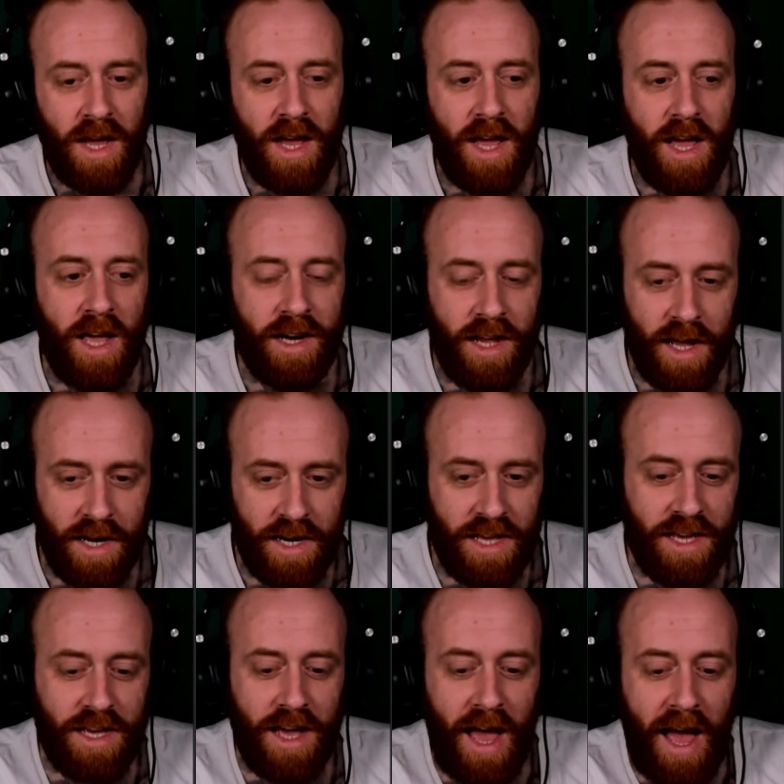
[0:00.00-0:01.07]
And
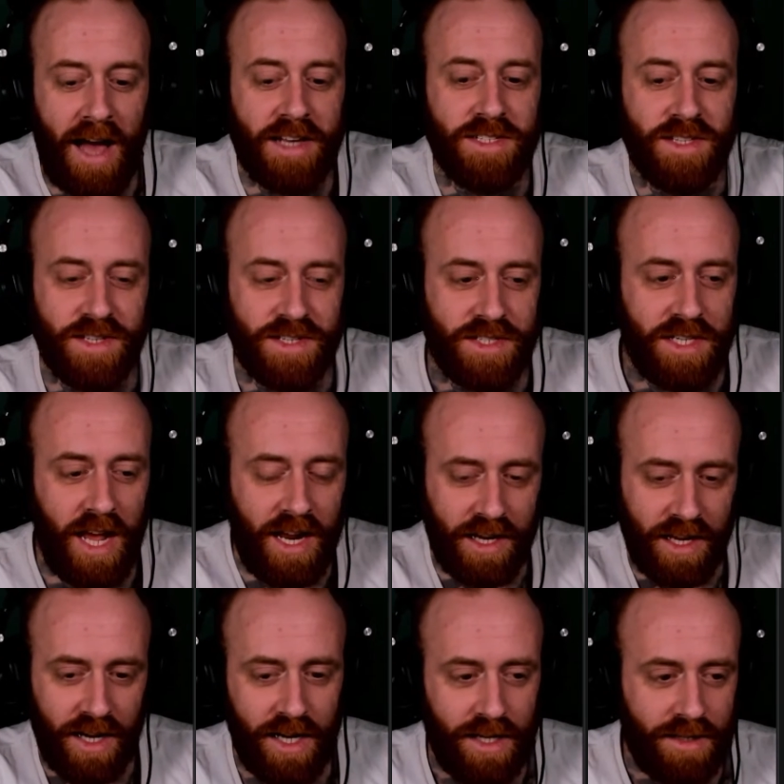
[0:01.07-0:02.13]
he has this
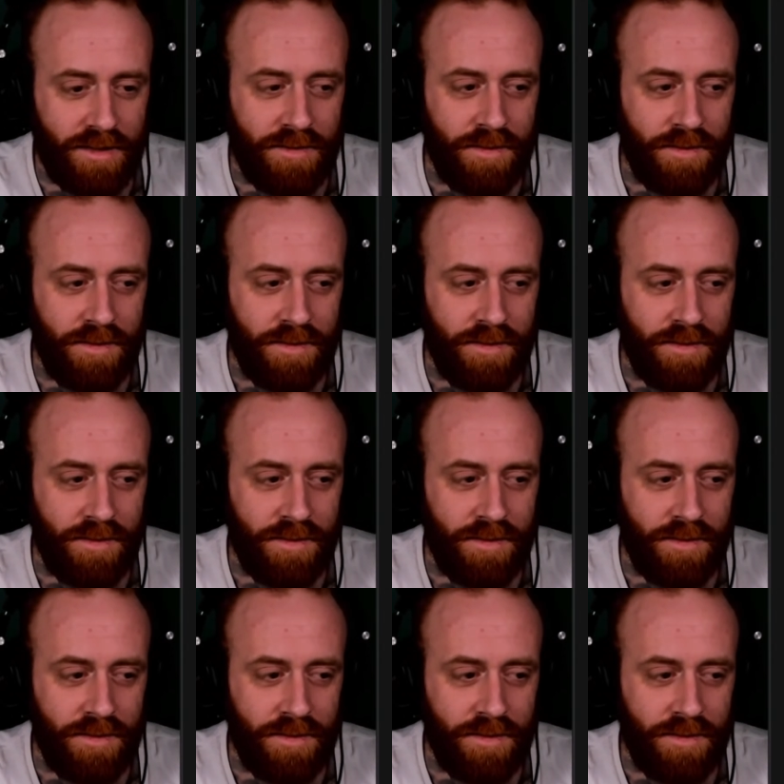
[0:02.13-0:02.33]
data